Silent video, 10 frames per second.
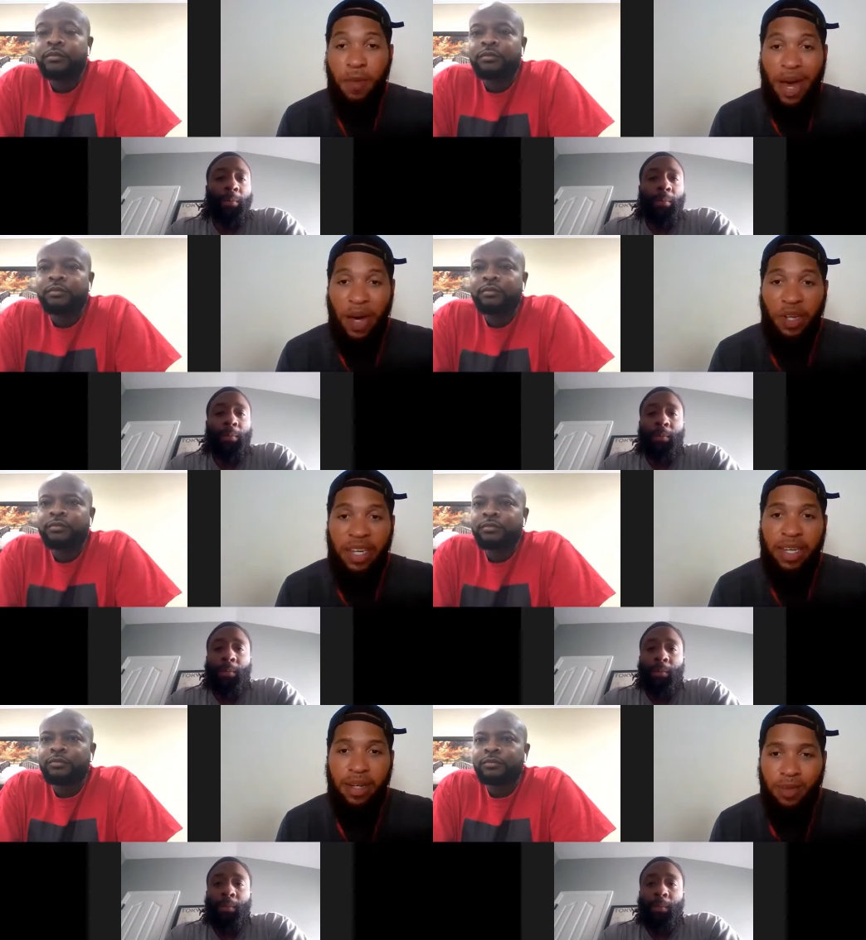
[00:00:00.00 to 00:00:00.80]
Speaker 1: about
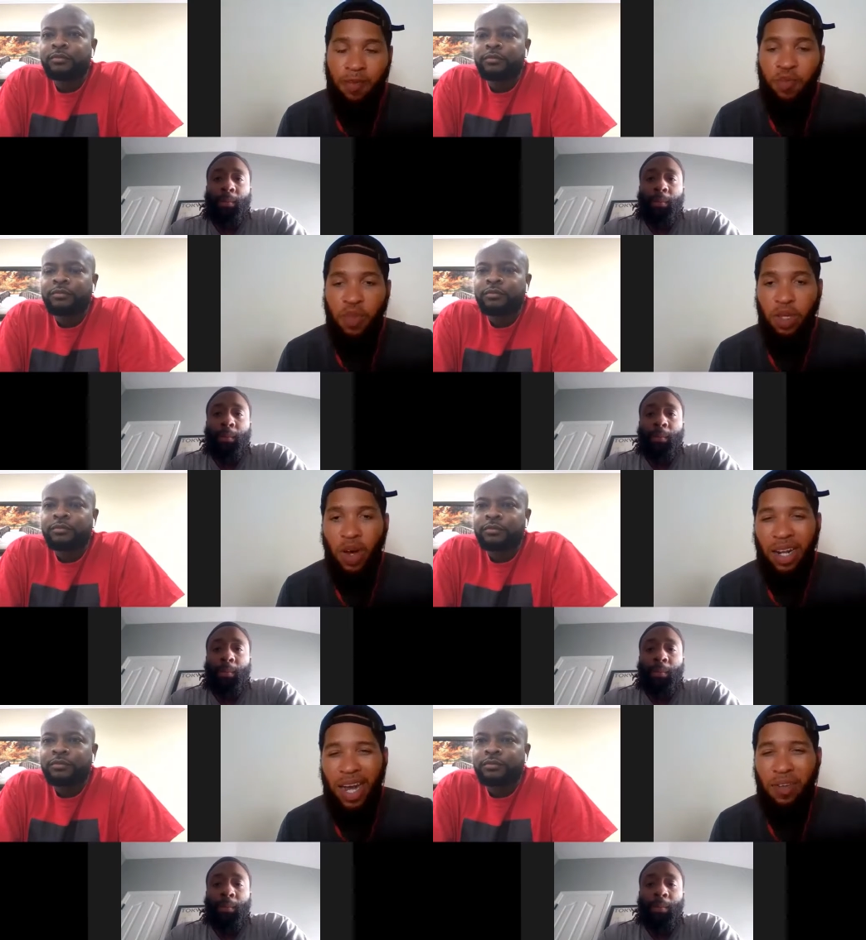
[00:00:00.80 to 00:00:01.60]
him? You
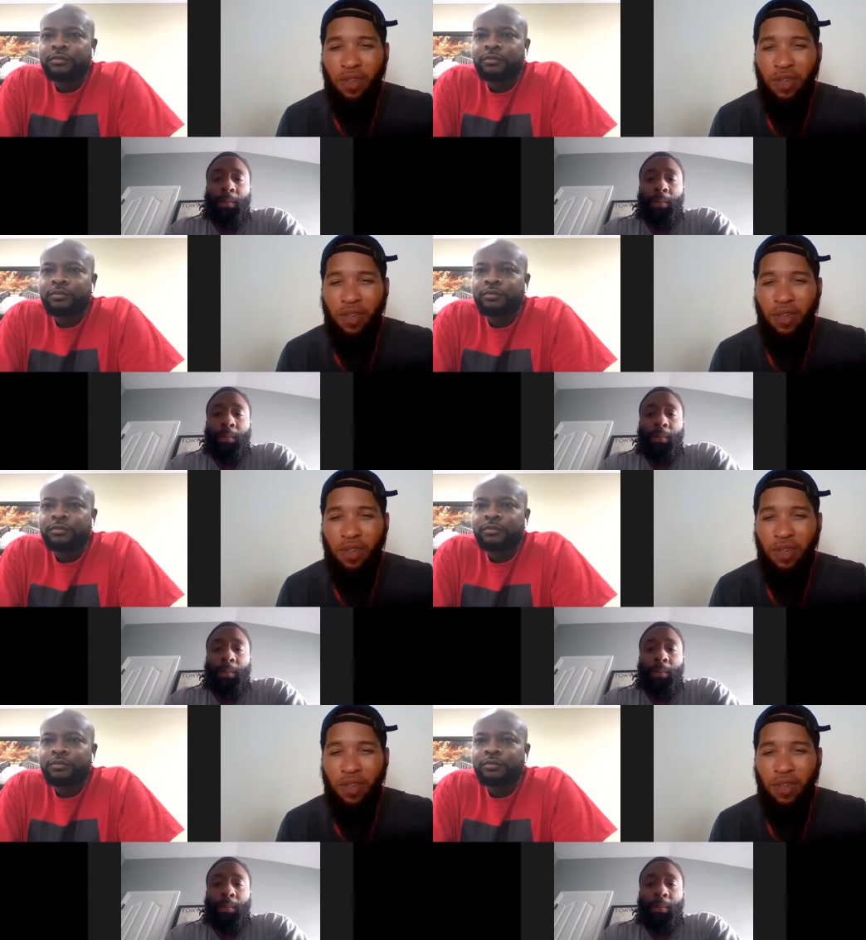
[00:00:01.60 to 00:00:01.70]
know, a lot